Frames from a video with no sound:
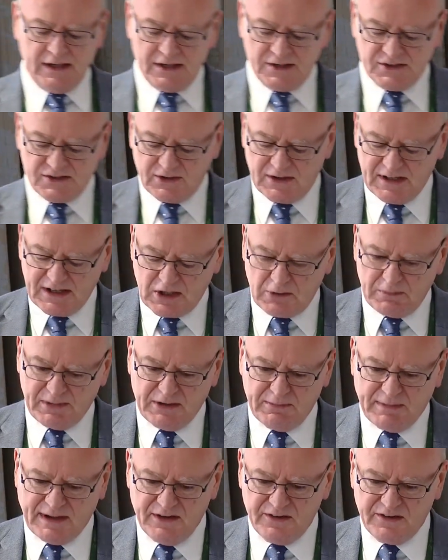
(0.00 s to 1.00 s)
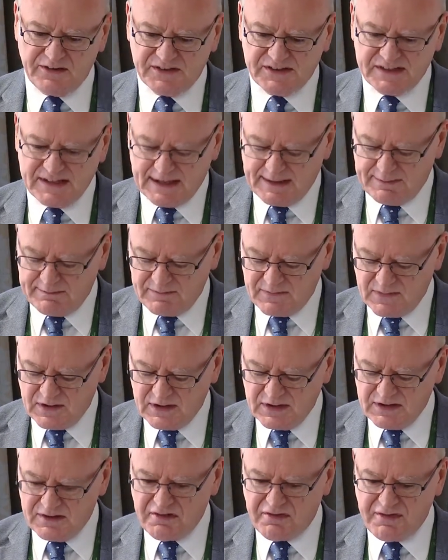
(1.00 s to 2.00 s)
So a little bit about
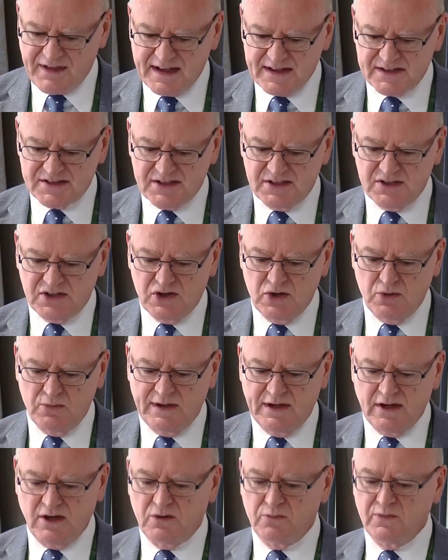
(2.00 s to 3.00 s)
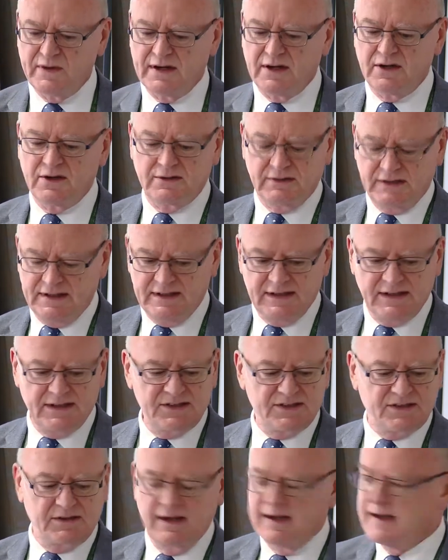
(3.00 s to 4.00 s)
THET and who we are. We are
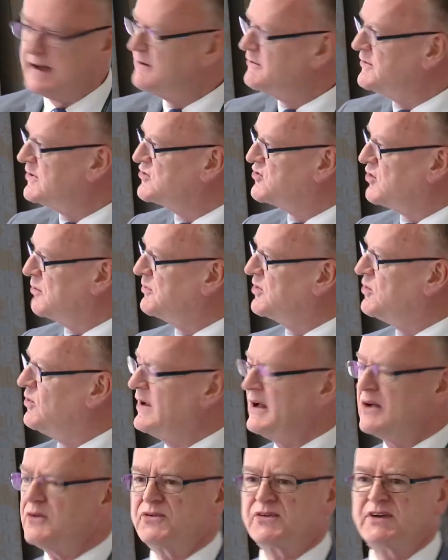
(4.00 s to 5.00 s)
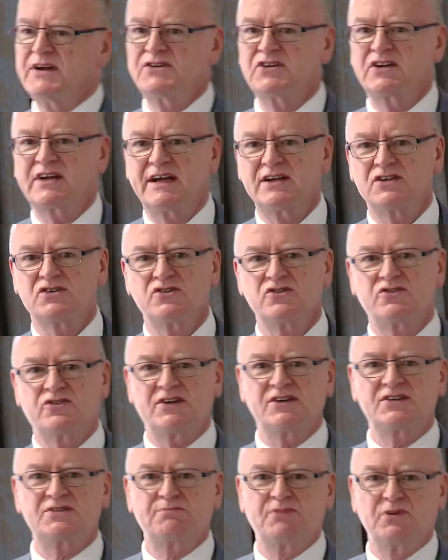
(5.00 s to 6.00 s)
the Tropical Health and Education
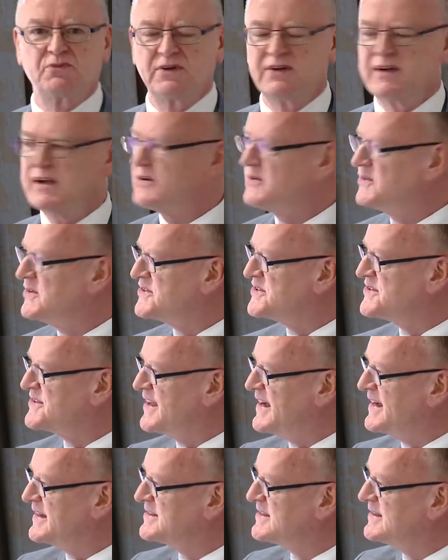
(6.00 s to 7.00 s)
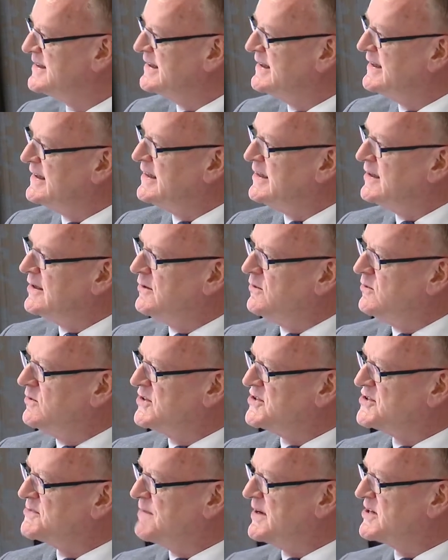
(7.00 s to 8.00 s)
Trust, but we're known as THET.
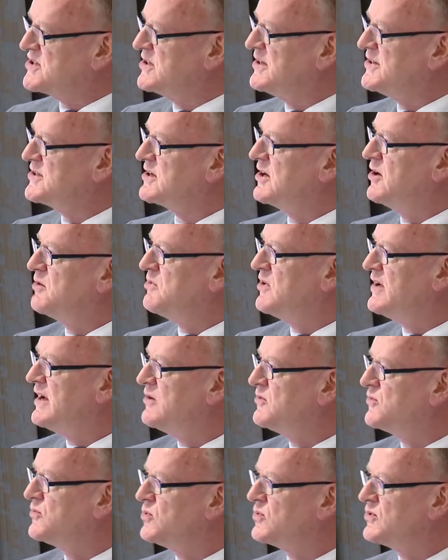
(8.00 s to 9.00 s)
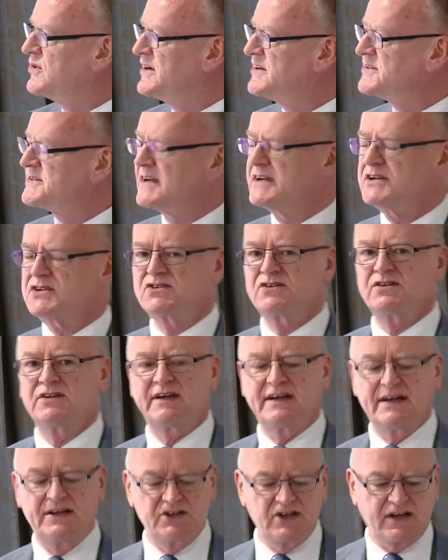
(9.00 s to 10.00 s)
We're a specialist global health organization
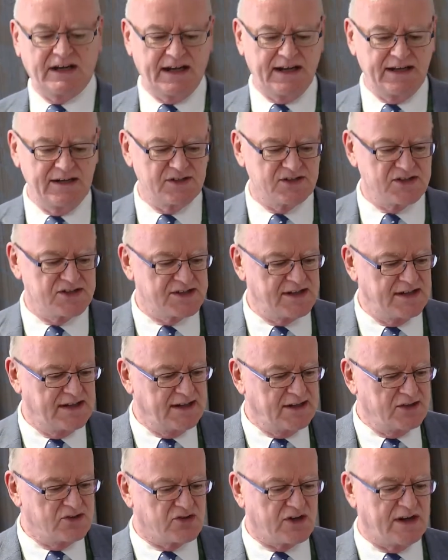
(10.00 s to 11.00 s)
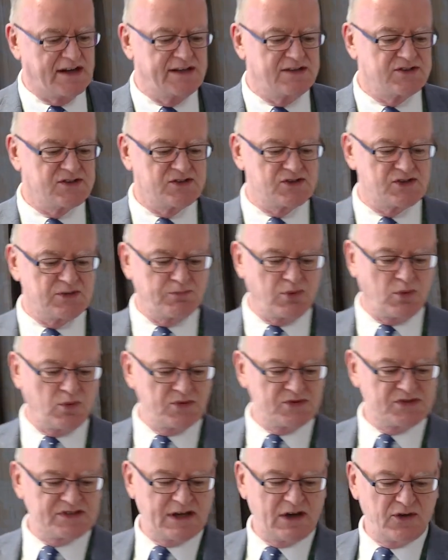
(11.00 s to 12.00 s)
that educates, trains, and
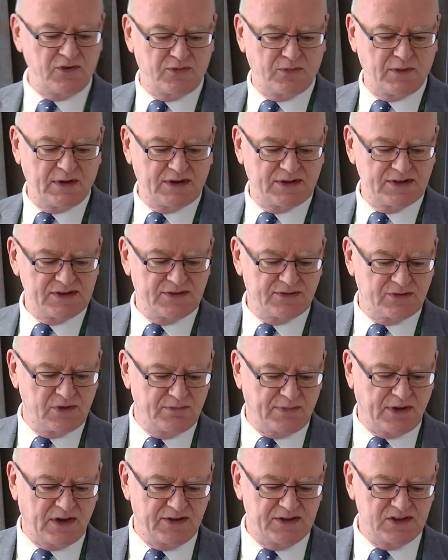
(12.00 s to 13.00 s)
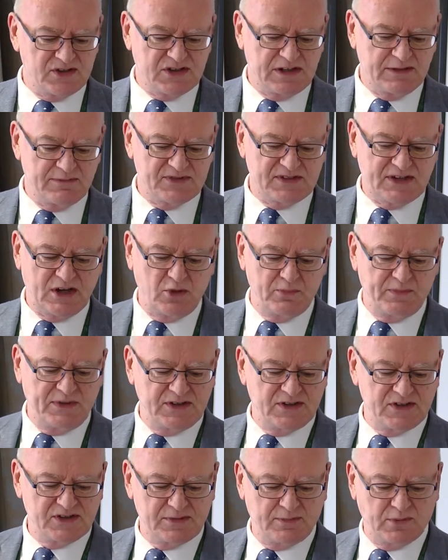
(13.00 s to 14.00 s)
supports health workers through partnerships,
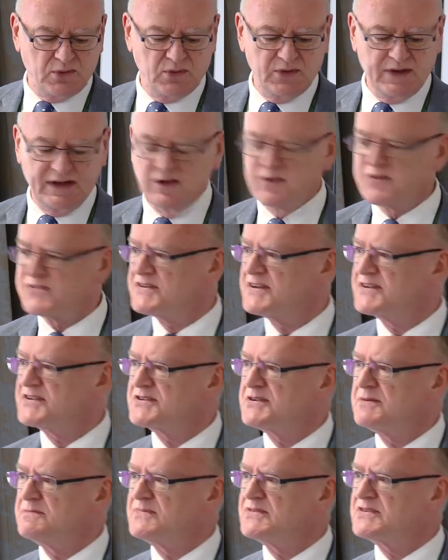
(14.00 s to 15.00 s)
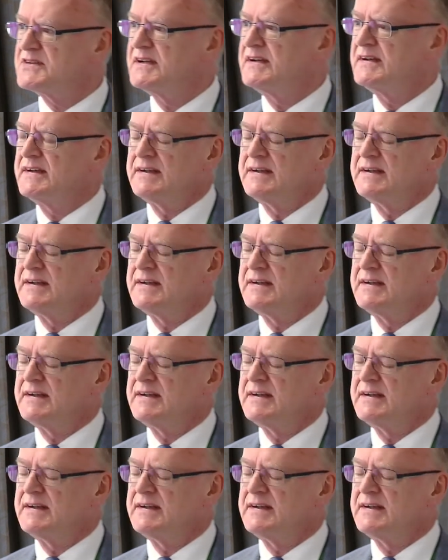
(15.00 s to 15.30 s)
helping to support health systems,